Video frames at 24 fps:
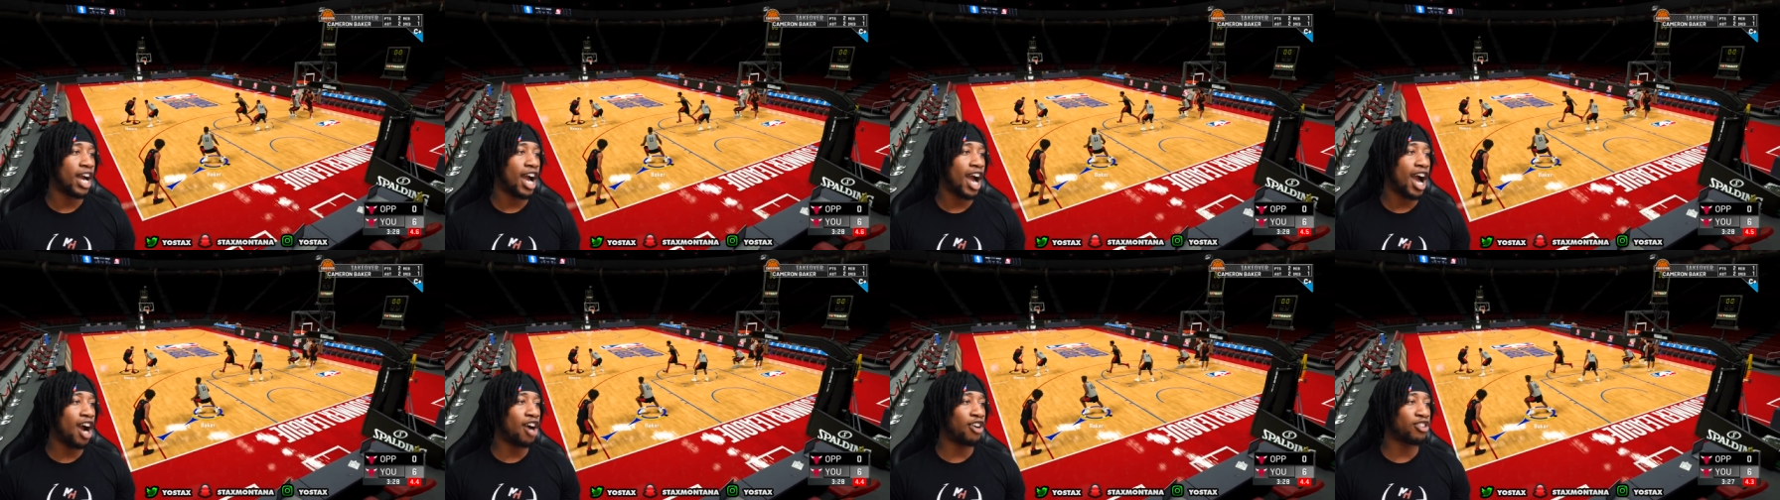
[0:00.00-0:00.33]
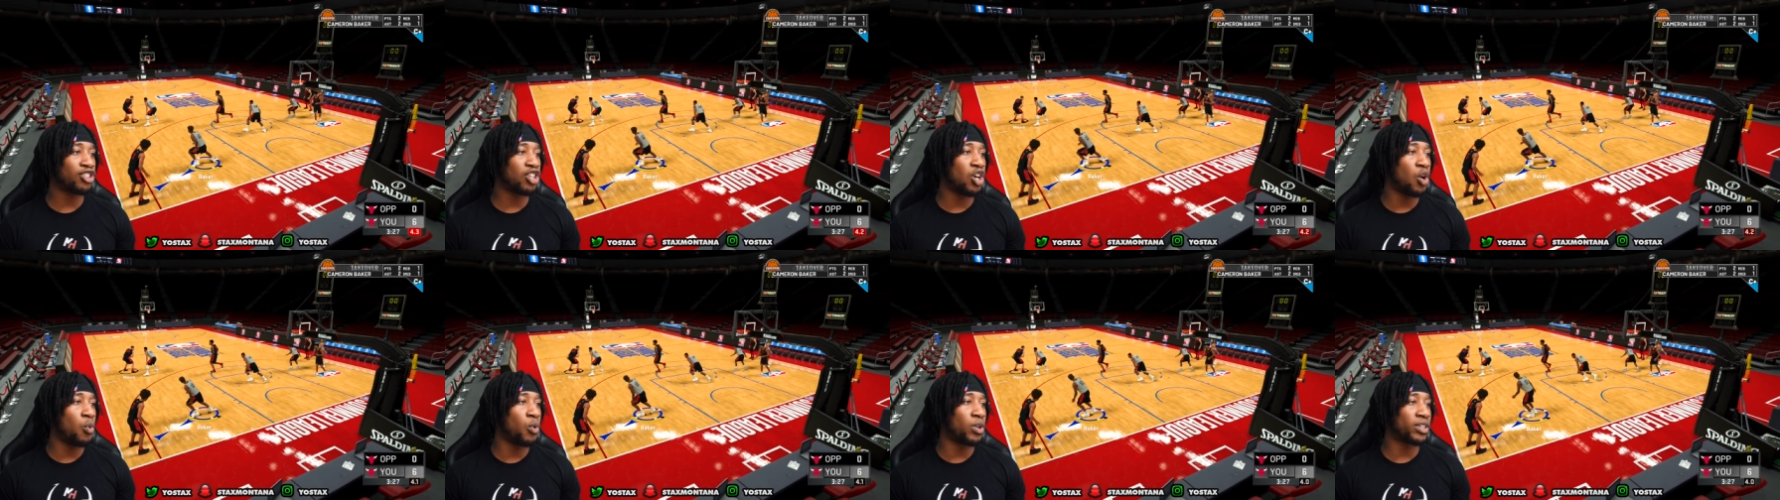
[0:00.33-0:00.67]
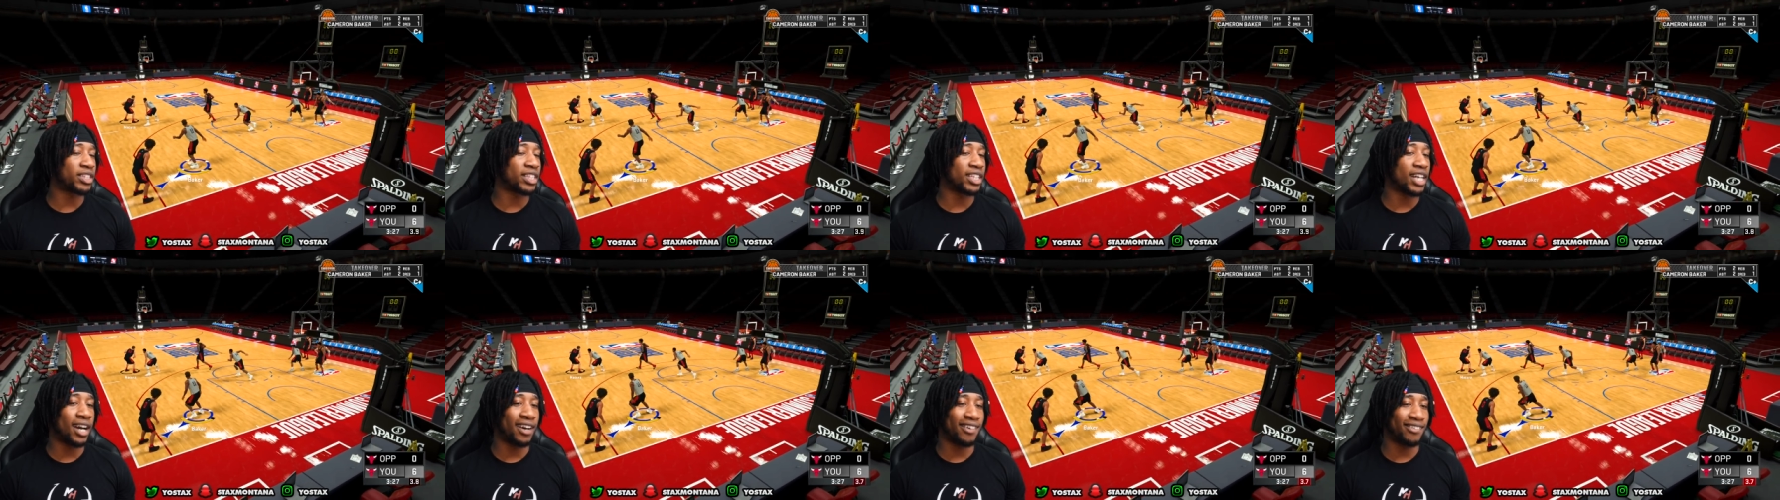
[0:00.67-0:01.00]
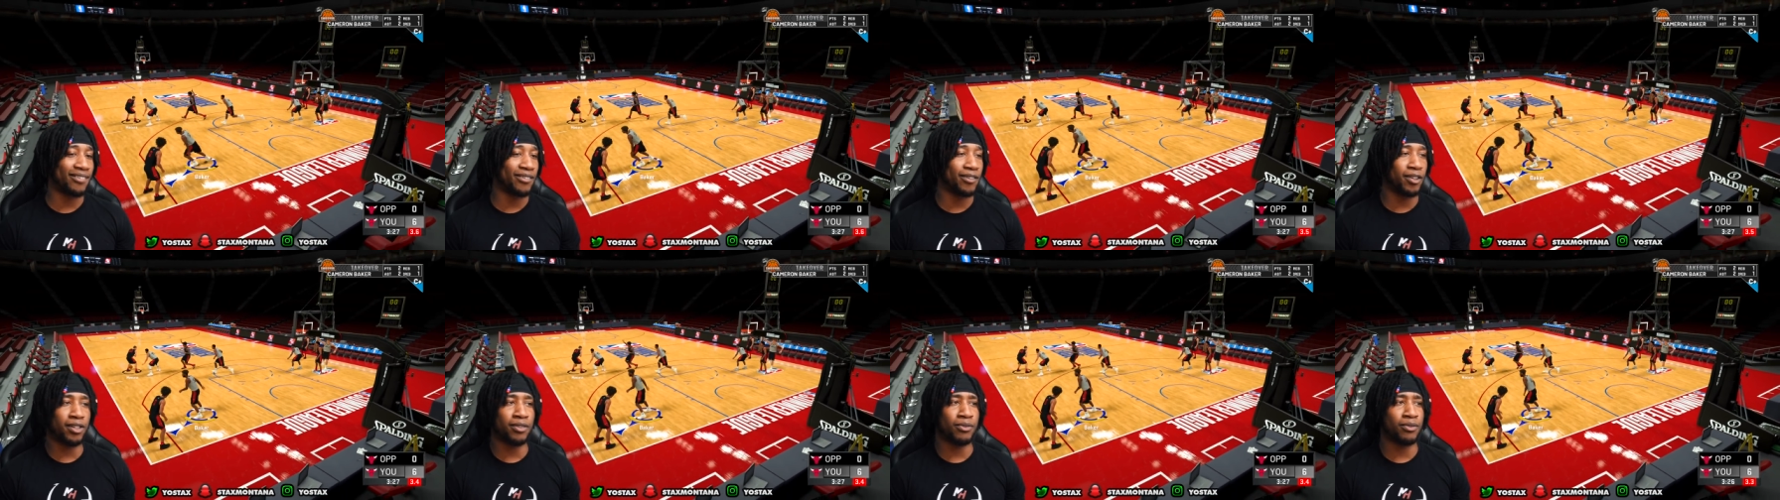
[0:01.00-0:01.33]
I don't know what the
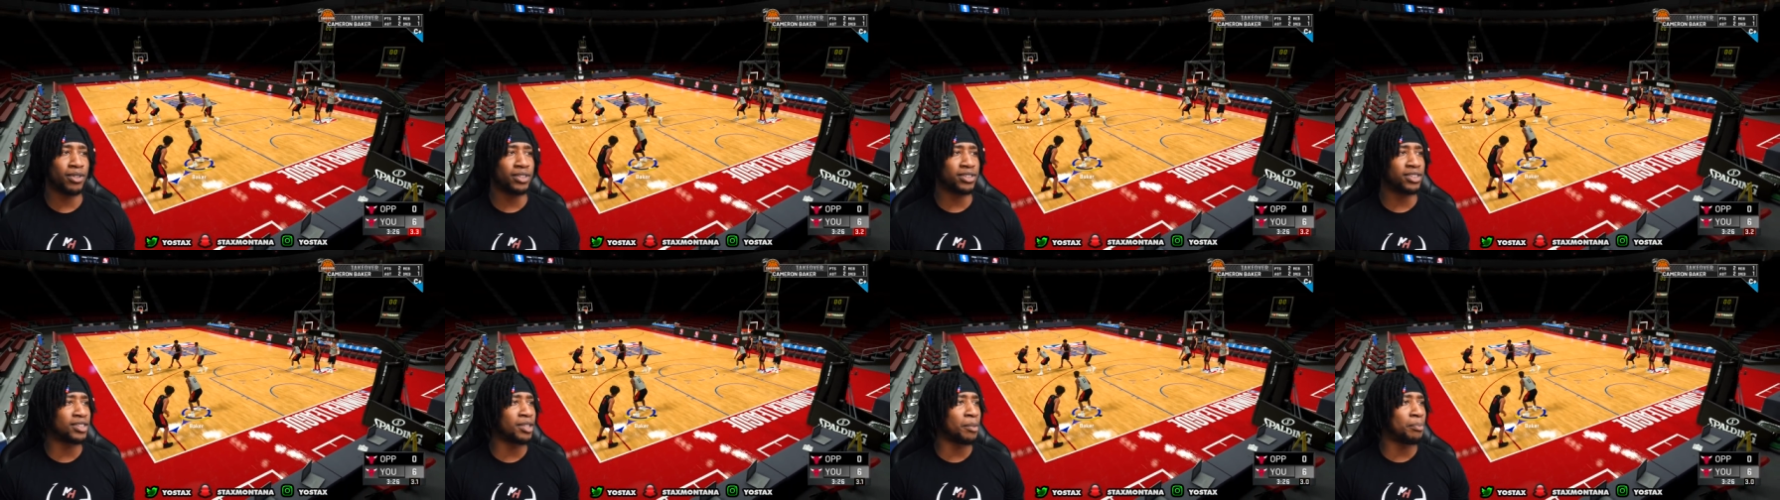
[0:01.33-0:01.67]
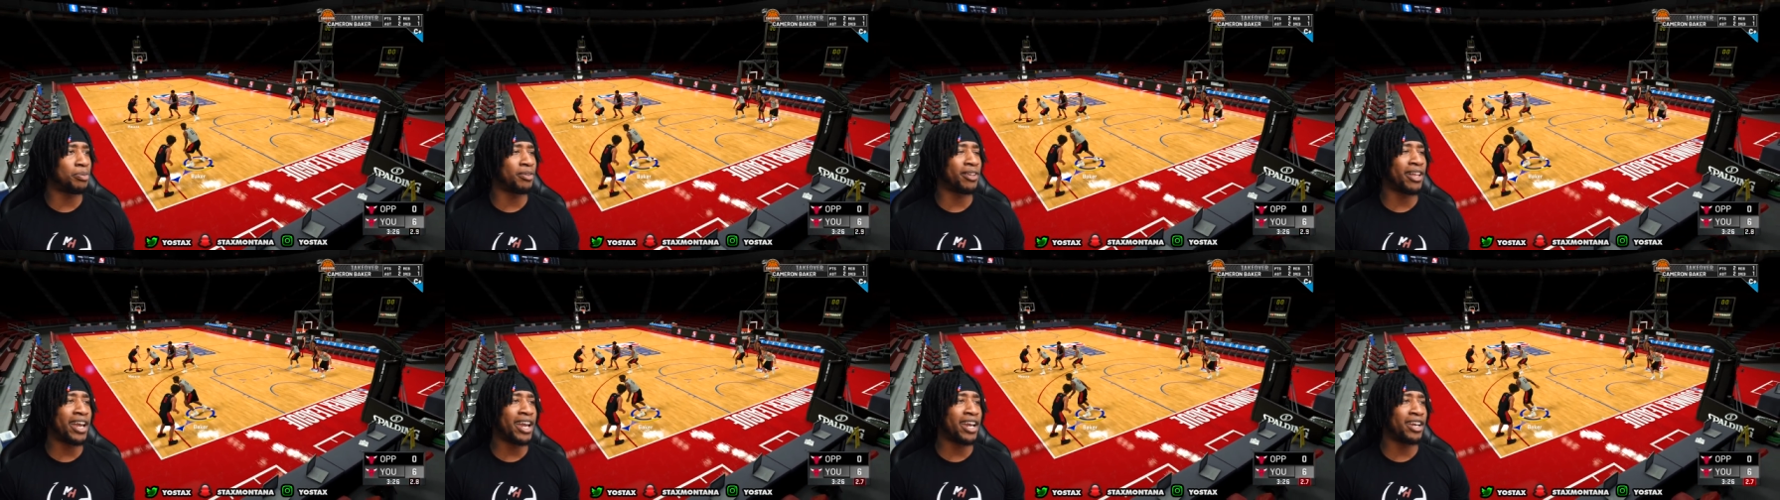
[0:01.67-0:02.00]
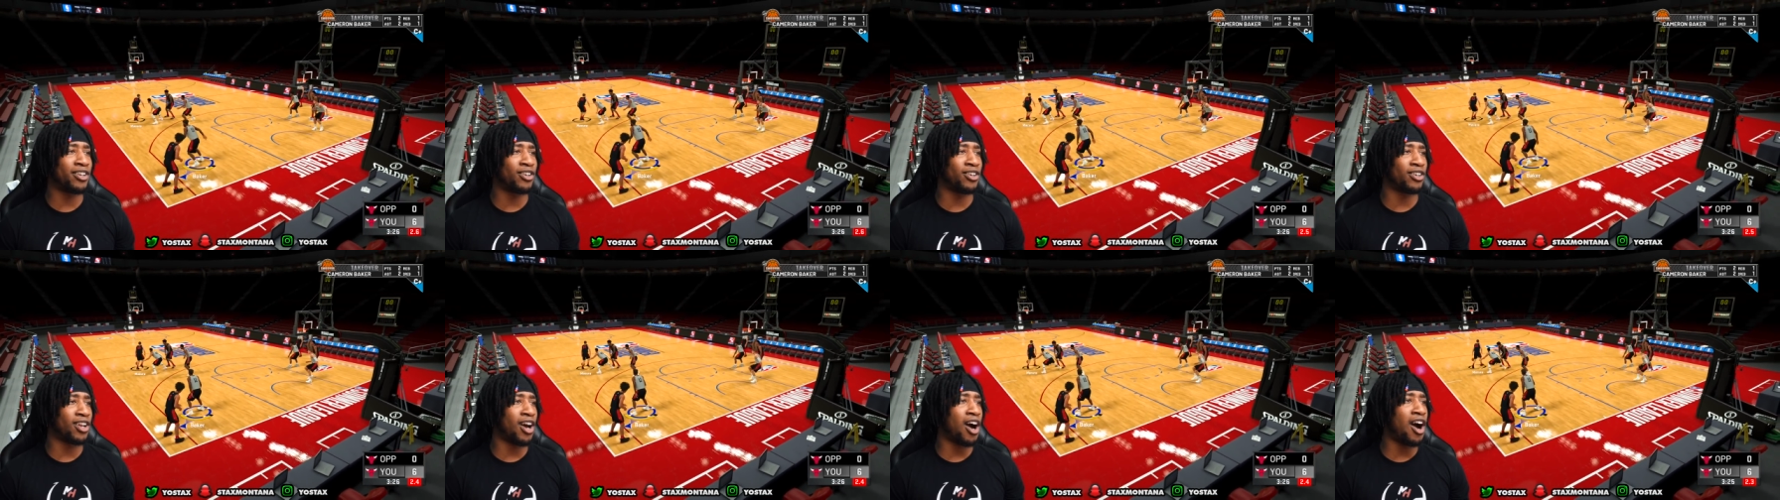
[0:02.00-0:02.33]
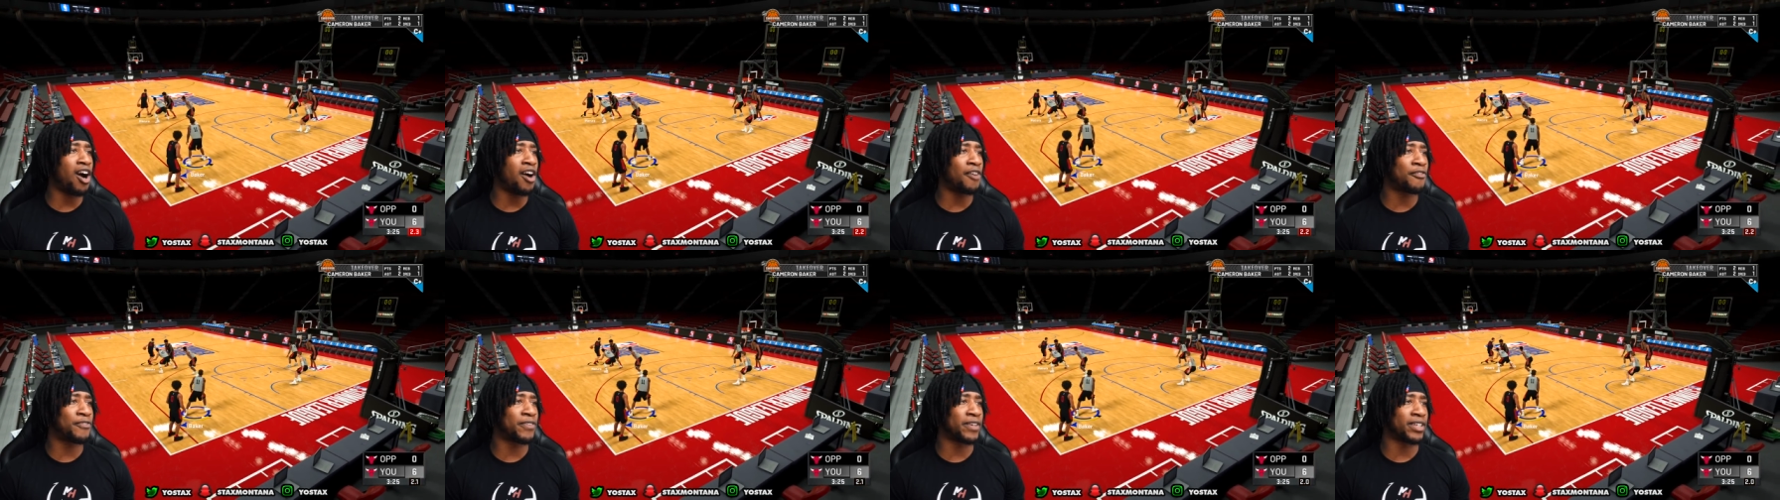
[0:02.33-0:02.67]
what, what's the plan on
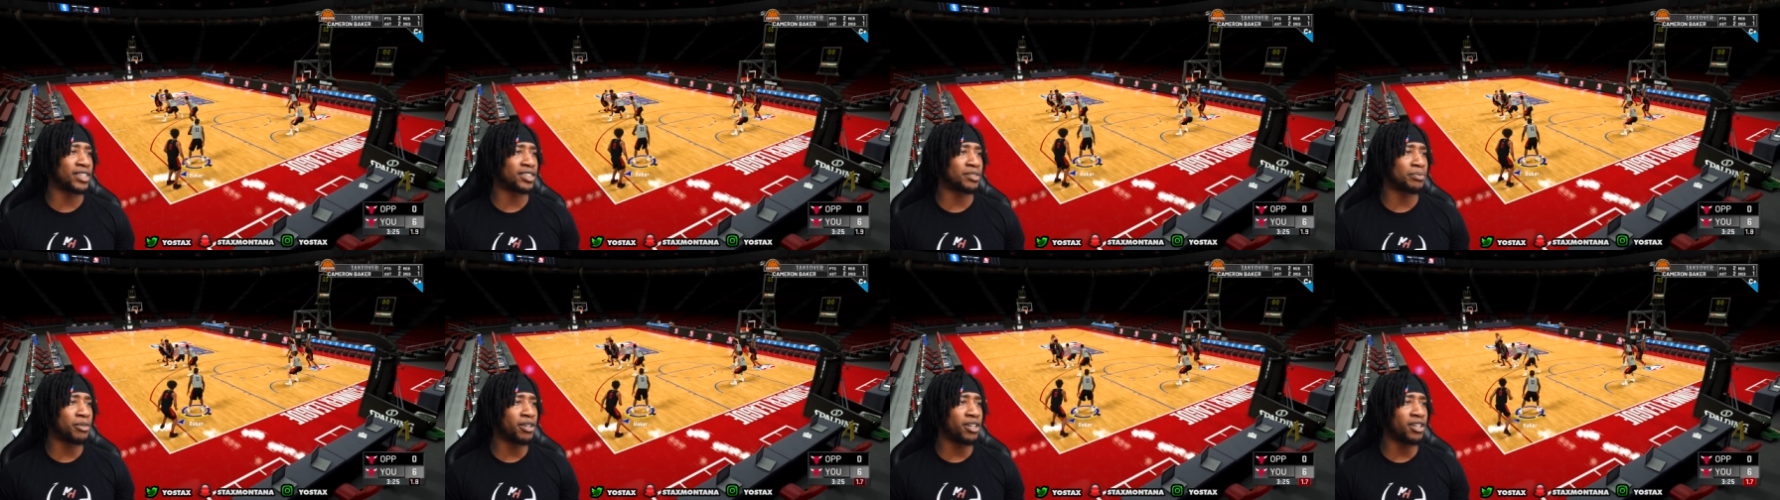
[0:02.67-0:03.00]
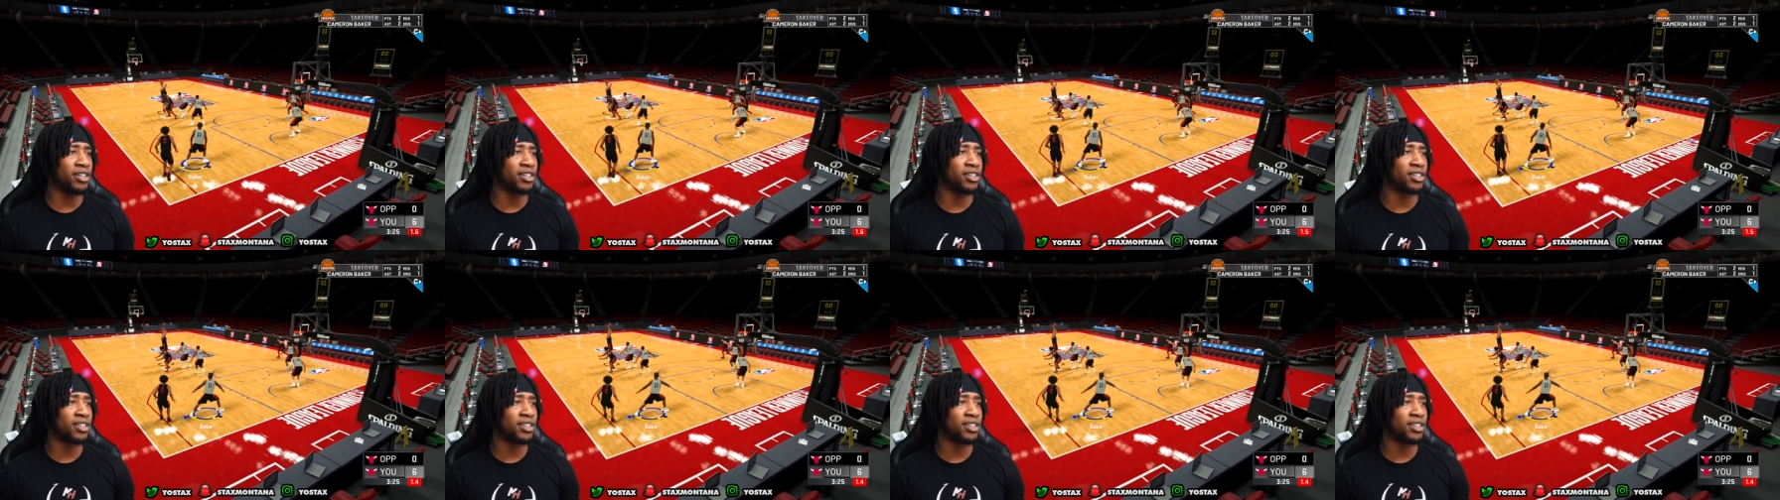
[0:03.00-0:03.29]
offense, bro.